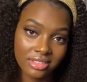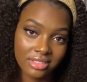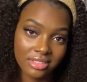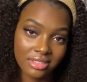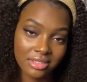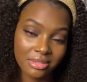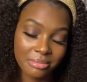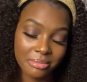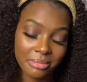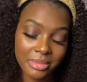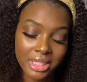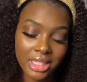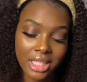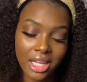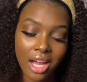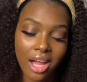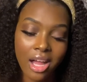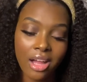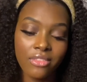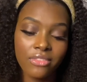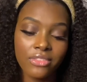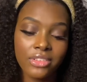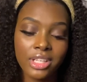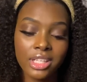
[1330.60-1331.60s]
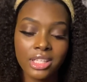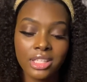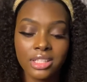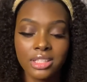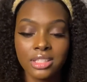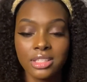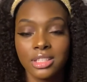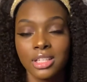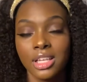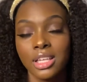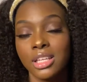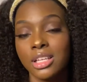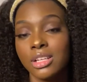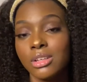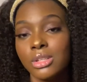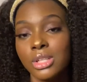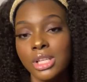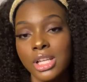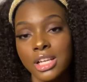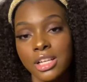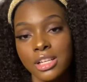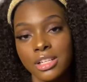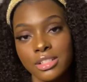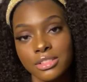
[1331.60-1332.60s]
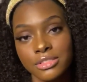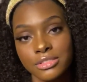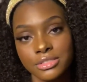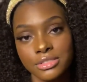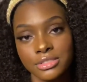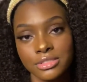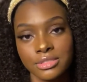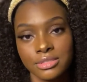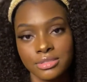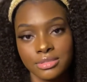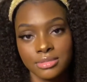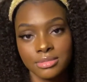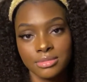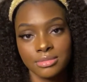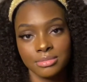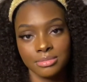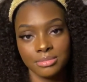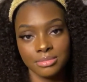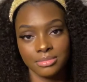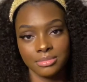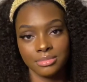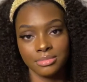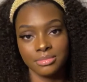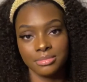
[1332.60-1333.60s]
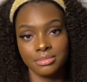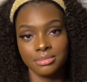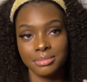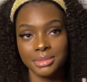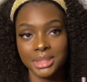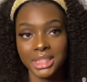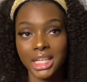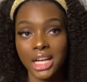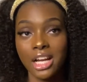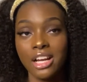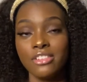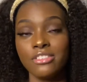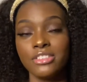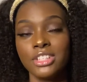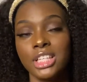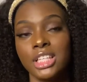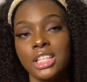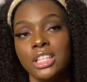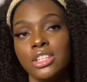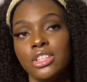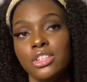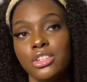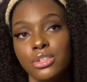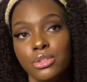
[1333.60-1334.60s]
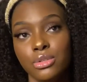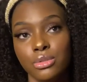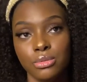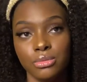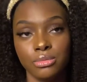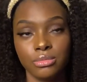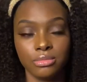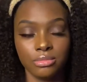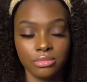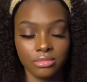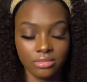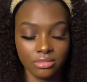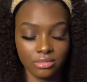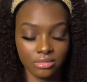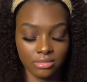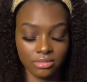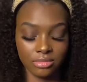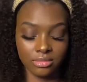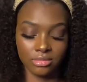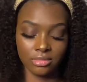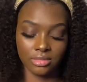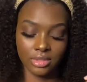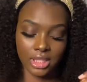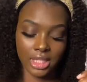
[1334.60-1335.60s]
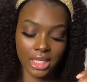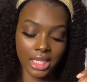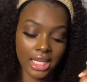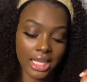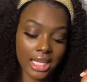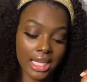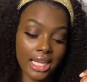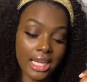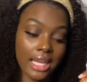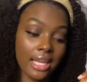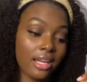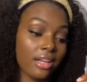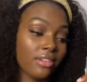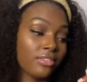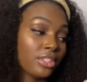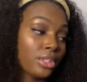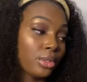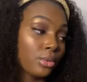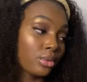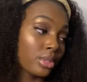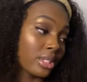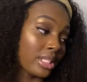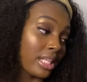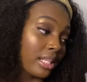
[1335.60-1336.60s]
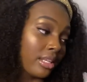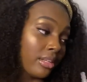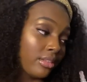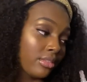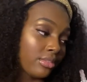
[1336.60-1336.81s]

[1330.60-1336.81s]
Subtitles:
Be confident in your love. Be confident in you. Love yourself.